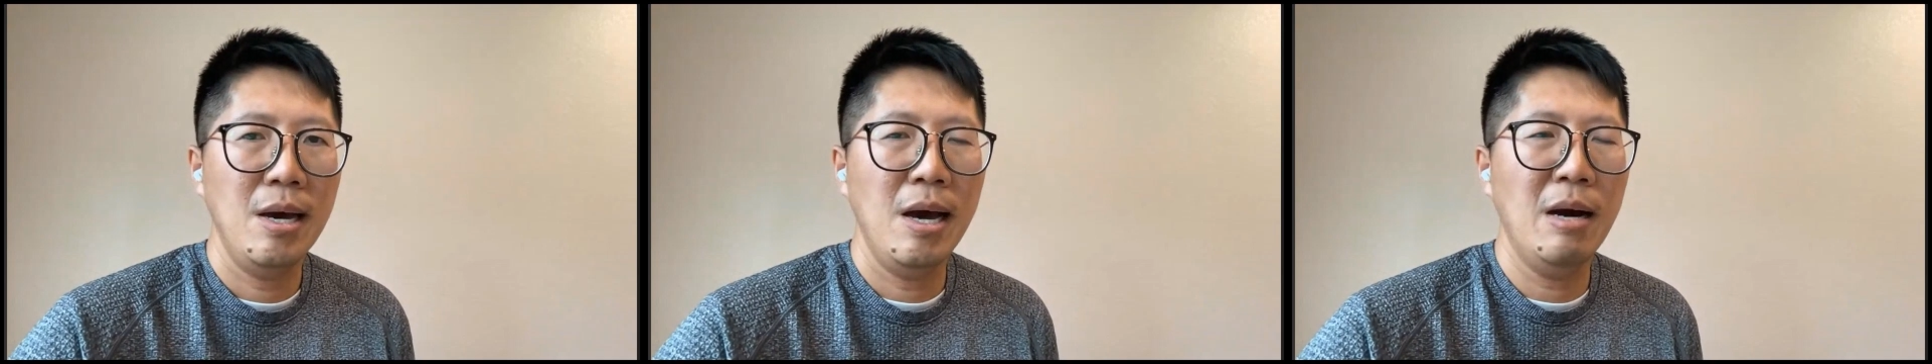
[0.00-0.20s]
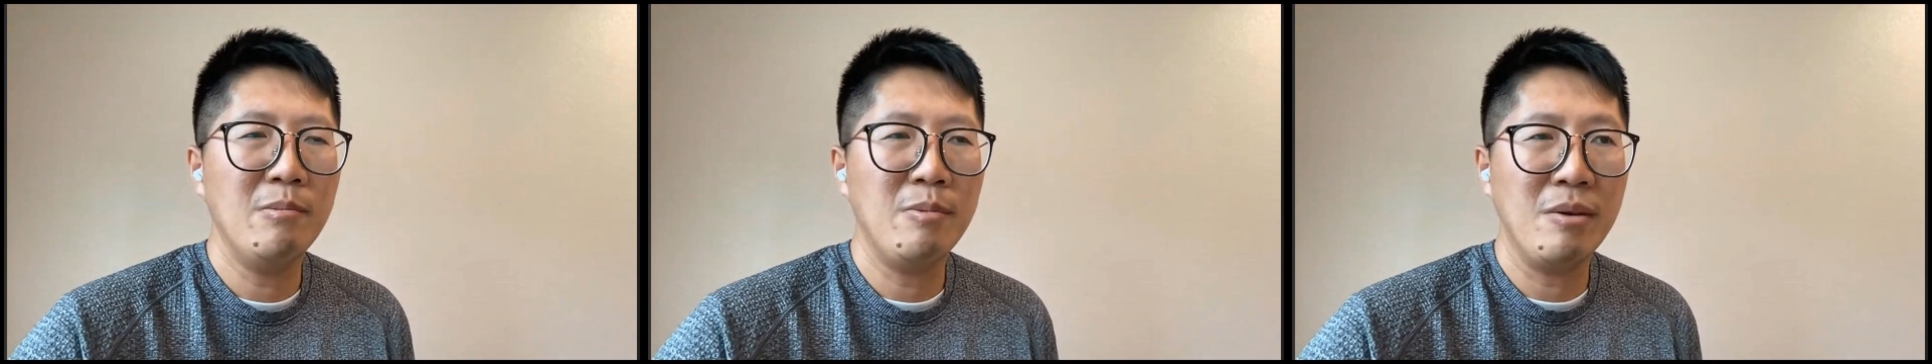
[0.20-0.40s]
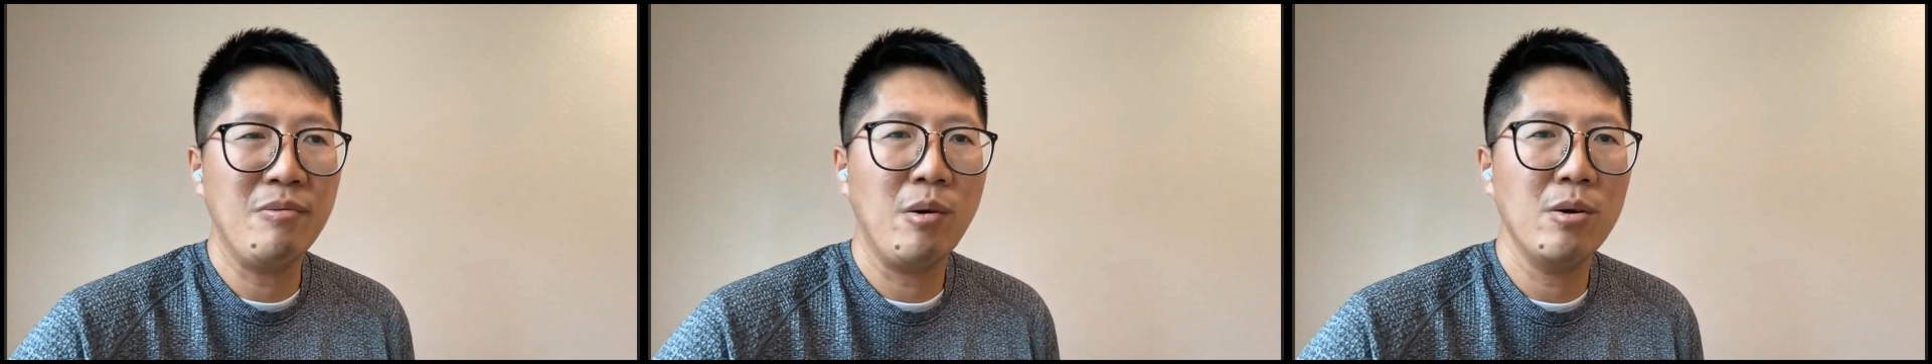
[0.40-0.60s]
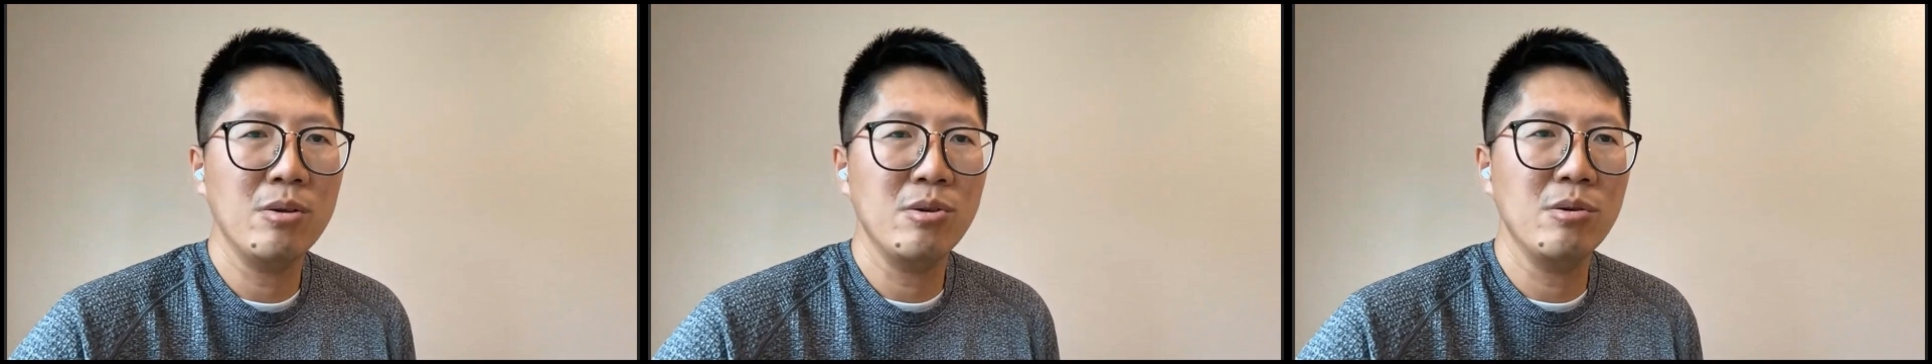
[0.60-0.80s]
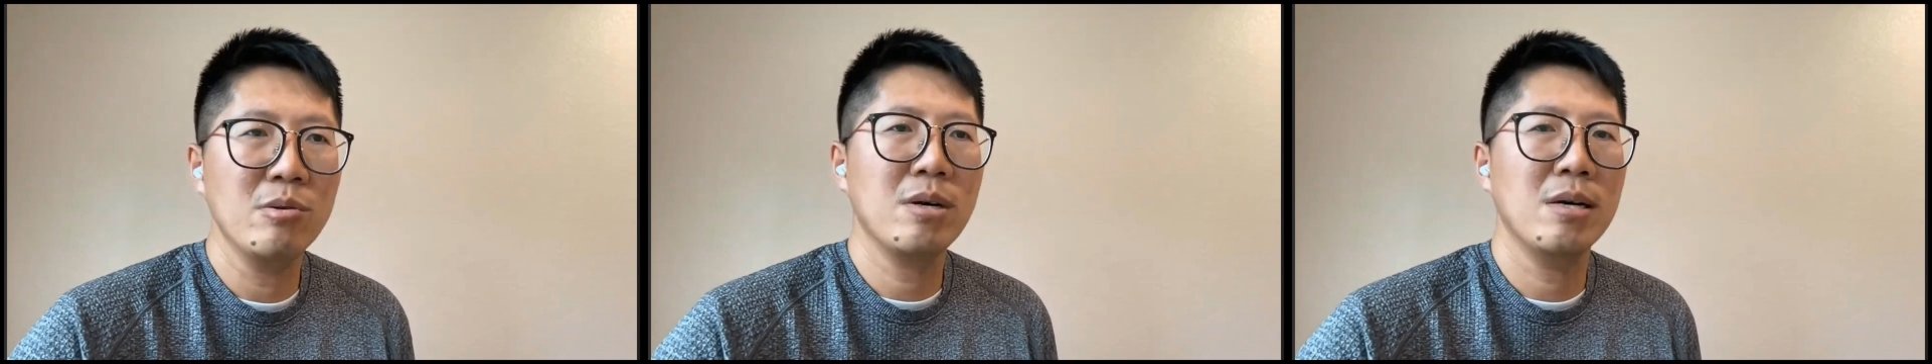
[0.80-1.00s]
before
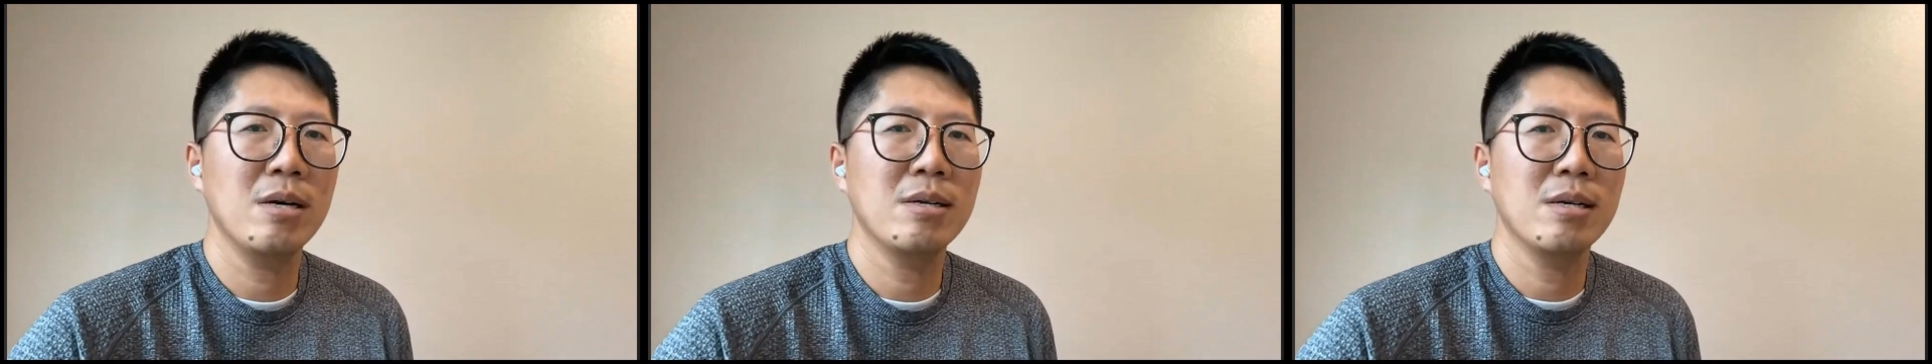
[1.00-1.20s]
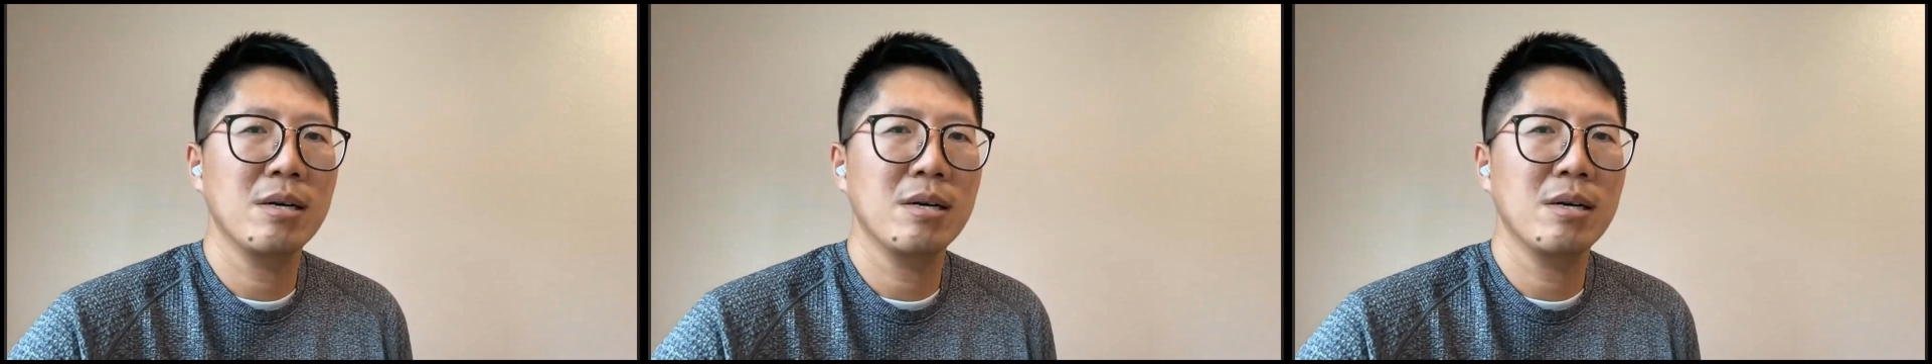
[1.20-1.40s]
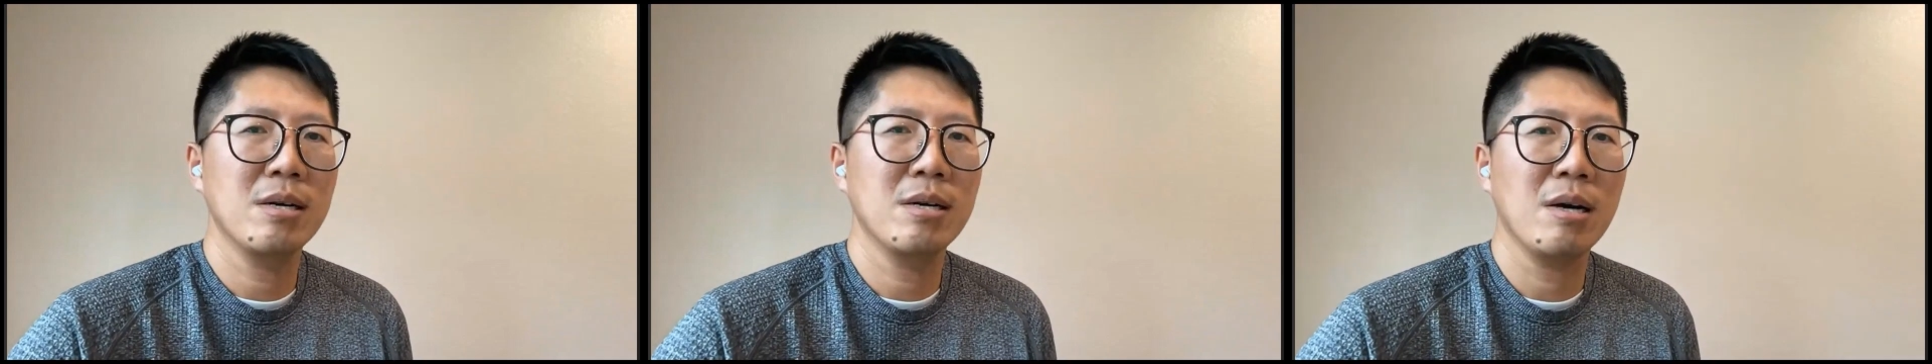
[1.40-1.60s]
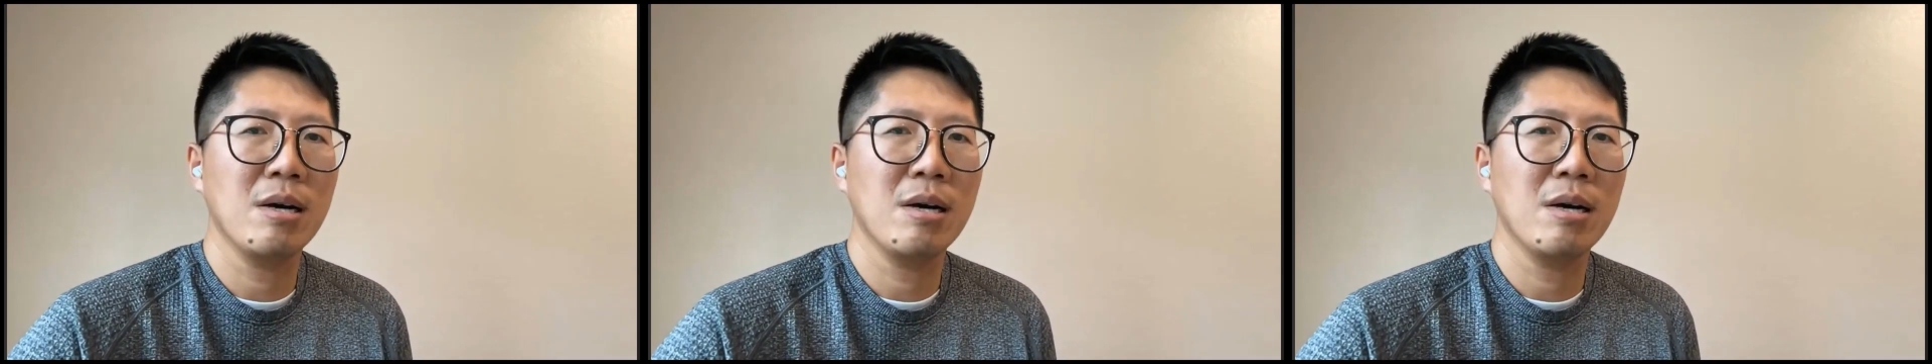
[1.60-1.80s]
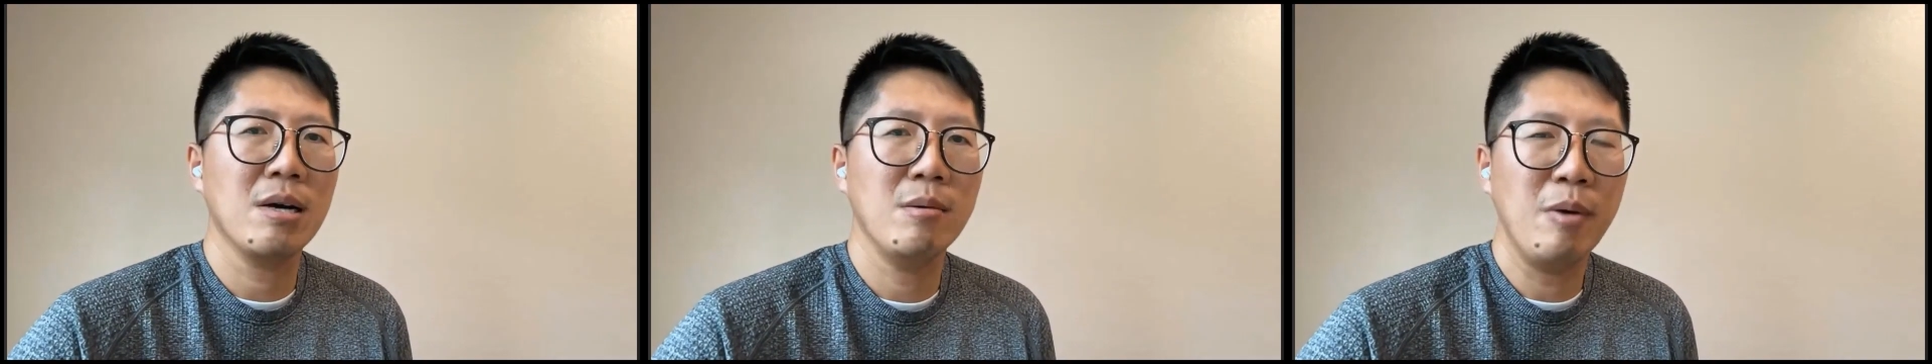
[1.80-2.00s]
you kind of compose
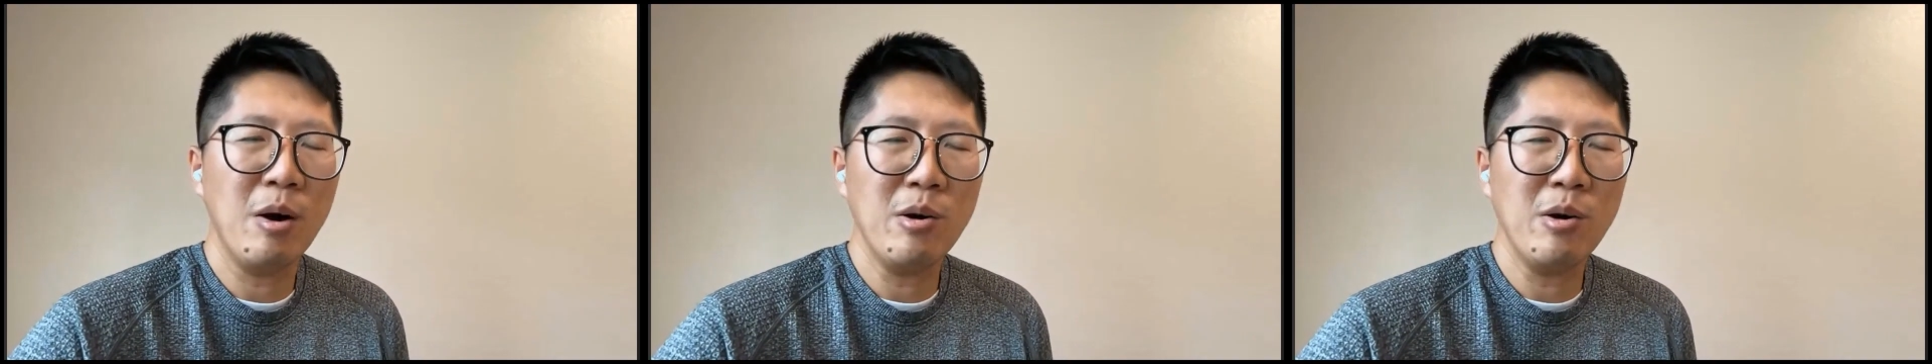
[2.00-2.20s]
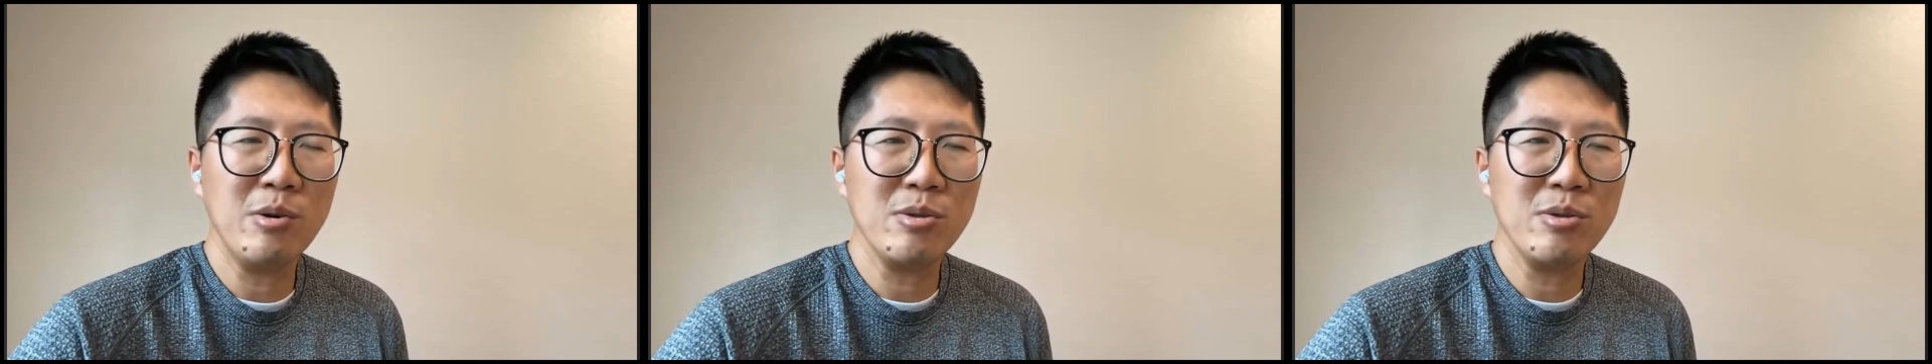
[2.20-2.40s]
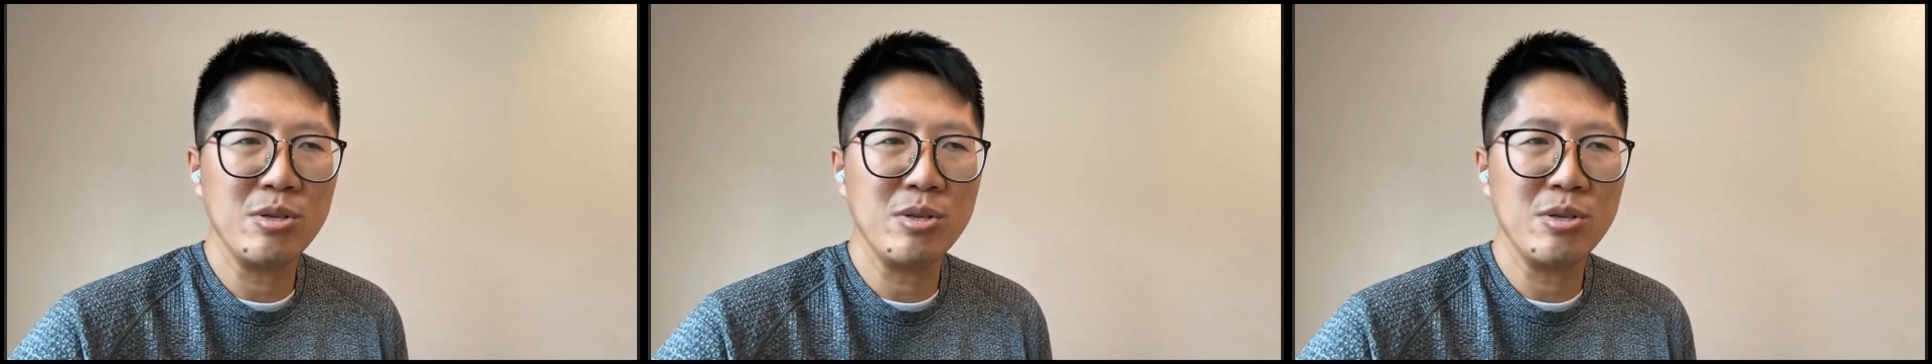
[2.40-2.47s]
yourself